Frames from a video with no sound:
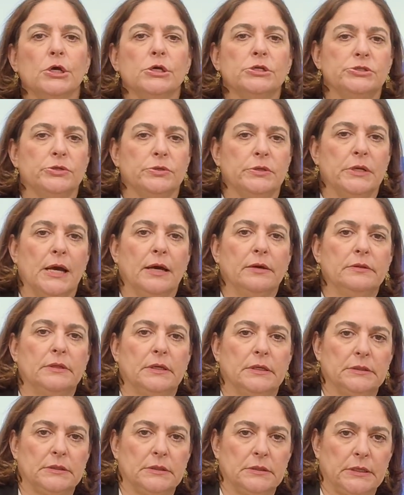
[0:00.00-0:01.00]
So now
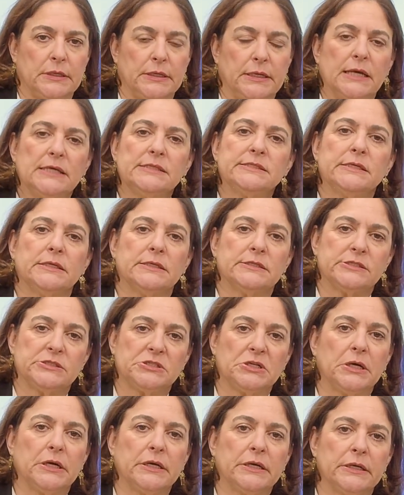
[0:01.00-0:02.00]
that the Knesset has
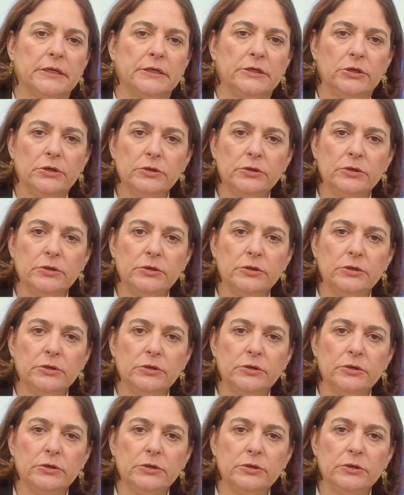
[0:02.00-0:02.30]
started